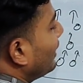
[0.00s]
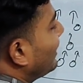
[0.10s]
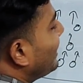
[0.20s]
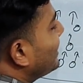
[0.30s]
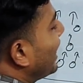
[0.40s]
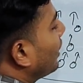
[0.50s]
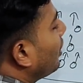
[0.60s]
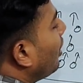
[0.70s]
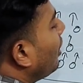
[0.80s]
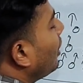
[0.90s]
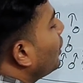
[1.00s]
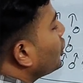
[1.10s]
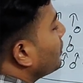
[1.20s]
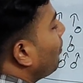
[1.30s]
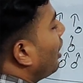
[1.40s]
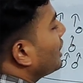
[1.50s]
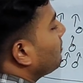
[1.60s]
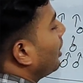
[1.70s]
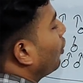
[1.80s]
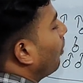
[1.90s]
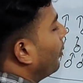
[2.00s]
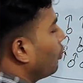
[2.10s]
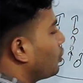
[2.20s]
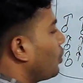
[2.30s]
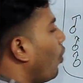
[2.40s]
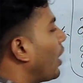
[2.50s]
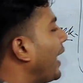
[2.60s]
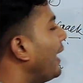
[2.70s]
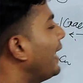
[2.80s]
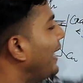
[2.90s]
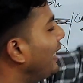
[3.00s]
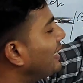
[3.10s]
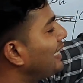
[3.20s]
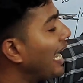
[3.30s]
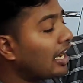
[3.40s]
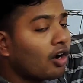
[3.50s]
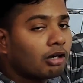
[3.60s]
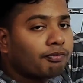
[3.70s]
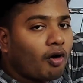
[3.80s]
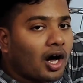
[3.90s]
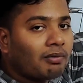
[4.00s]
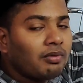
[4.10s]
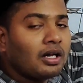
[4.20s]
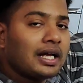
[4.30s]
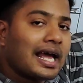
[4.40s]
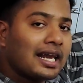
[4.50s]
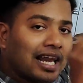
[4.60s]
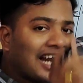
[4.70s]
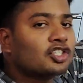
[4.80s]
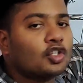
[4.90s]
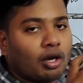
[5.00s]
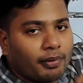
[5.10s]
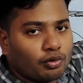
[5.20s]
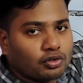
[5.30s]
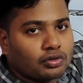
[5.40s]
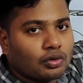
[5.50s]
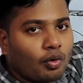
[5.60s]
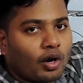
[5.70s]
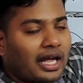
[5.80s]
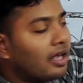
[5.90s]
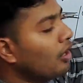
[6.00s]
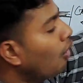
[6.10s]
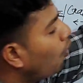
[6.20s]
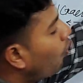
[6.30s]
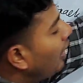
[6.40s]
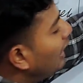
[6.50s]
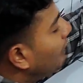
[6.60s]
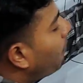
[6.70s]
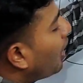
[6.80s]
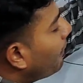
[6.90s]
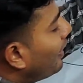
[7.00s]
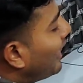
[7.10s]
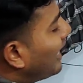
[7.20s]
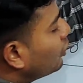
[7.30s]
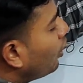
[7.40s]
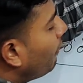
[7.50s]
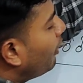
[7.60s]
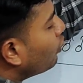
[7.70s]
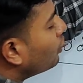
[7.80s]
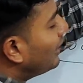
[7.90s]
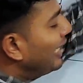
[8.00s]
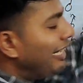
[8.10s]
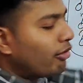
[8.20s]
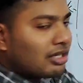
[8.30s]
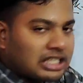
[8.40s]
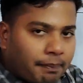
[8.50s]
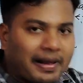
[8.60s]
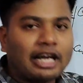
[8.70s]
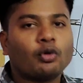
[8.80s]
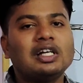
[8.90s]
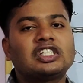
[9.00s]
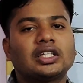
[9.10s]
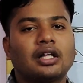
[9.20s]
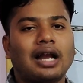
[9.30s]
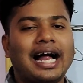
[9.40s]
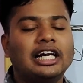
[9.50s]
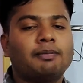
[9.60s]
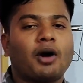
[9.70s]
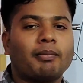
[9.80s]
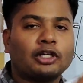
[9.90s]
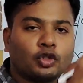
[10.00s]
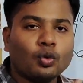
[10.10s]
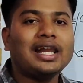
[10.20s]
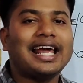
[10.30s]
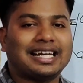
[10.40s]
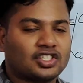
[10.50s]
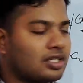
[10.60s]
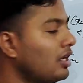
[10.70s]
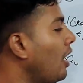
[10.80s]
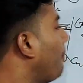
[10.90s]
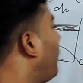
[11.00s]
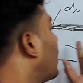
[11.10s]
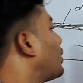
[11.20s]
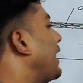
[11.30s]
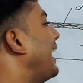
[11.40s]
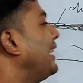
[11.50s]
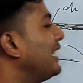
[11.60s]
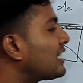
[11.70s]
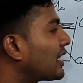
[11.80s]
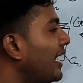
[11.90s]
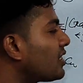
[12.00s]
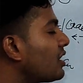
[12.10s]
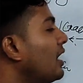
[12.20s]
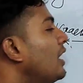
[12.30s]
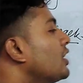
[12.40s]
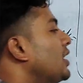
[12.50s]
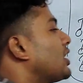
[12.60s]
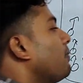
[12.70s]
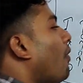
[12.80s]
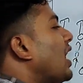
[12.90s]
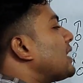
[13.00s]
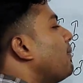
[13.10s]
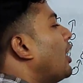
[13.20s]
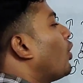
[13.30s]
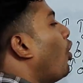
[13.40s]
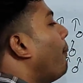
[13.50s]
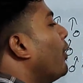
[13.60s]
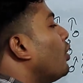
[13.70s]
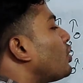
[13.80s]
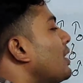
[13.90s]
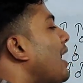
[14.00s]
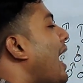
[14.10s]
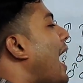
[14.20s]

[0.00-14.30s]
these are the small globules. Okay, it cannot form a large globules. Okay, when it form a large globules it will separate to each other and it form a two layers, but in this case the small globules